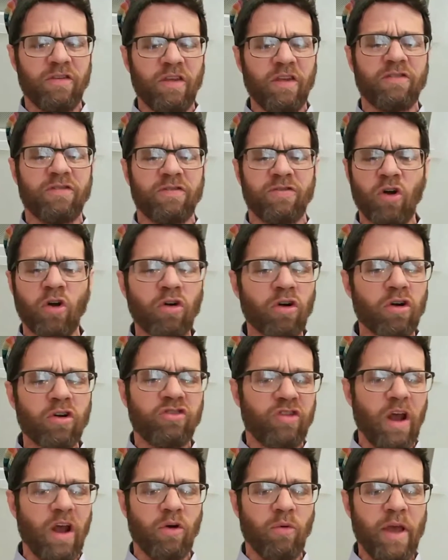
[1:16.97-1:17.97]
This third
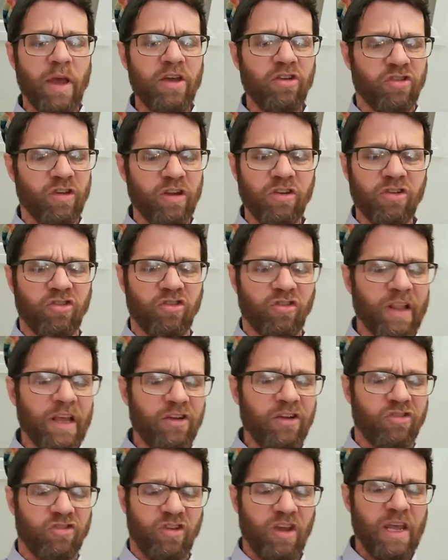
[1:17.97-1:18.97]
generation,
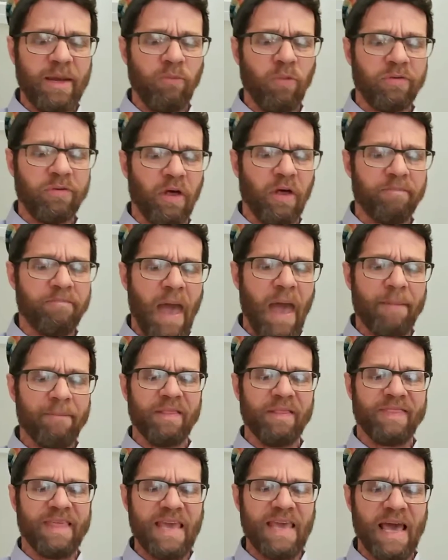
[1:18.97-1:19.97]
shlishim, with a mem
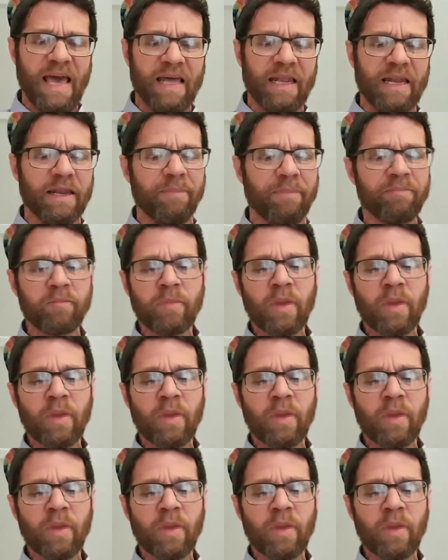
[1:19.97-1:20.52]
at the end.